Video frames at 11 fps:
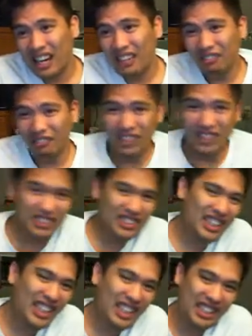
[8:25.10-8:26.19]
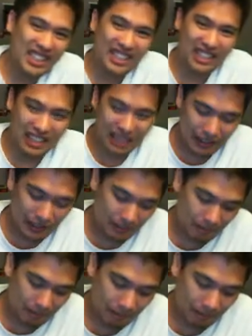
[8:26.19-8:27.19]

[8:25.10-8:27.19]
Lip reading: I will say this, though.